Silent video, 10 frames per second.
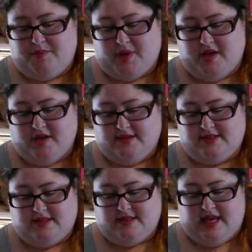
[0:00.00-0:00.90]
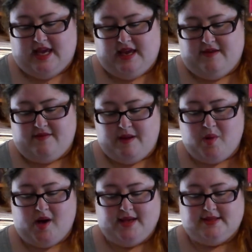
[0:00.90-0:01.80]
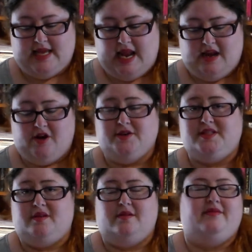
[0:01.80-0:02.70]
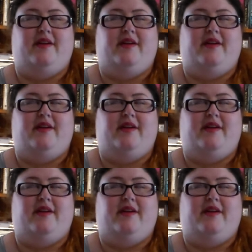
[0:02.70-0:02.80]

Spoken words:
because the vampires that he knows,